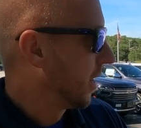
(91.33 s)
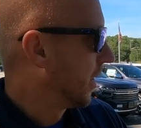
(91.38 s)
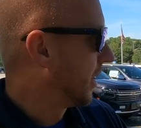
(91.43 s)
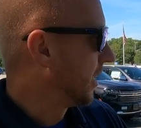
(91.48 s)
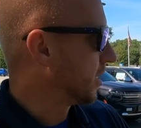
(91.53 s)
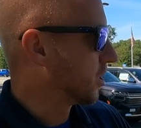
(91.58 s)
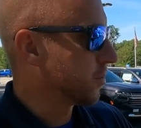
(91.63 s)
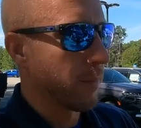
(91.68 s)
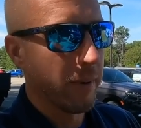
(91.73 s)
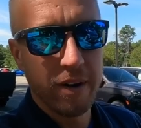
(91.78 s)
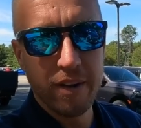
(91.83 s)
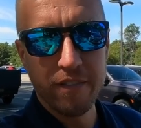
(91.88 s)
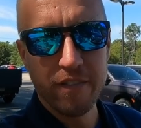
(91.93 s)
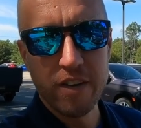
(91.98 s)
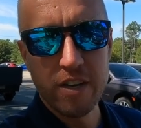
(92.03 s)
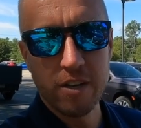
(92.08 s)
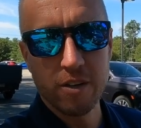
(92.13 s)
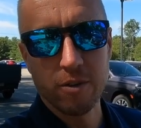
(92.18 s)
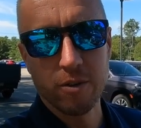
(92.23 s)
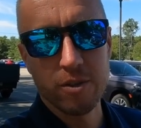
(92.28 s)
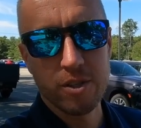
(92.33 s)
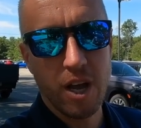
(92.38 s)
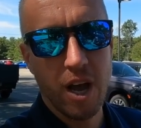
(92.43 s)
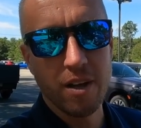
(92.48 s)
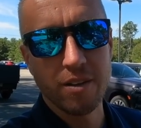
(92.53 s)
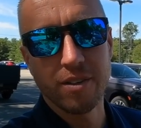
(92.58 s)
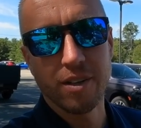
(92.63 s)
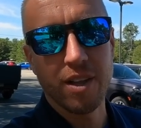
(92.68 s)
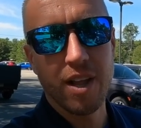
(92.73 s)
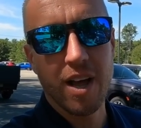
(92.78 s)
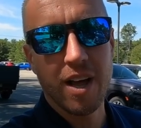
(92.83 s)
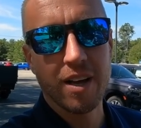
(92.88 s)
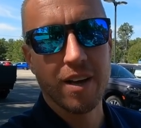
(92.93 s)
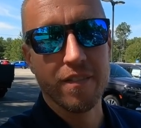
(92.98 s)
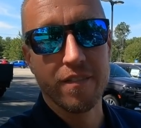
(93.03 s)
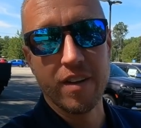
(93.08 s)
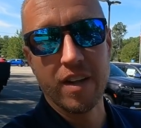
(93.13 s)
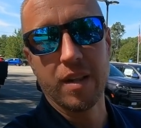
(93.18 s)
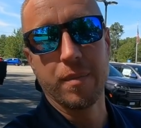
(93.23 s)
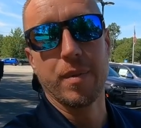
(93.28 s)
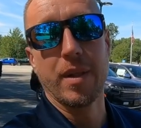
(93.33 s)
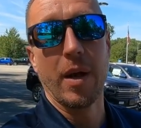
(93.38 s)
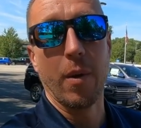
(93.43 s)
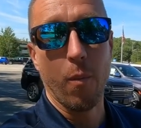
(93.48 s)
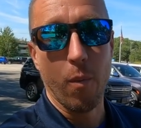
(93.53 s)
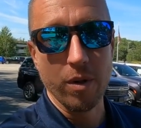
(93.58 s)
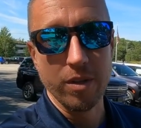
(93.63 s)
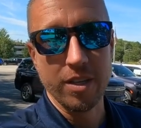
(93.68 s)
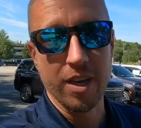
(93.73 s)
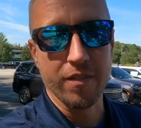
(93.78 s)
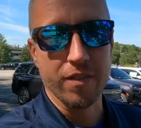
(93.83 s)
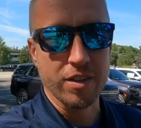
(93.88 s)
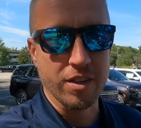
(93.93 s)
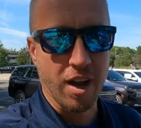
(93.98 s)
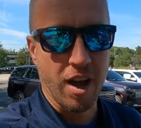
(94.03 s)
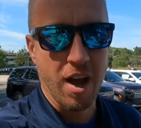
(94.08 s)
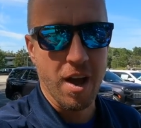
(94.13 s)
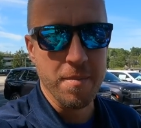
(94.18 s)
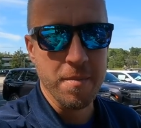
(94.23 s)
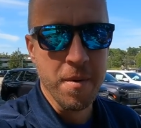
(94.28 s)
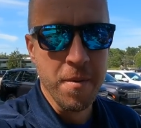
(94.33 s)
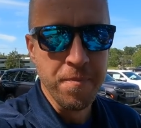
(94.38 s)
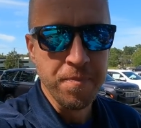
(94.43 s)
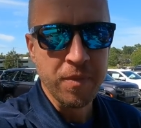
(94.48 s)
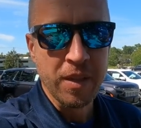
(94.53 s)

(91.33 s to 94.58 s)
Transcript: this many vehicles on the lot available at one given time.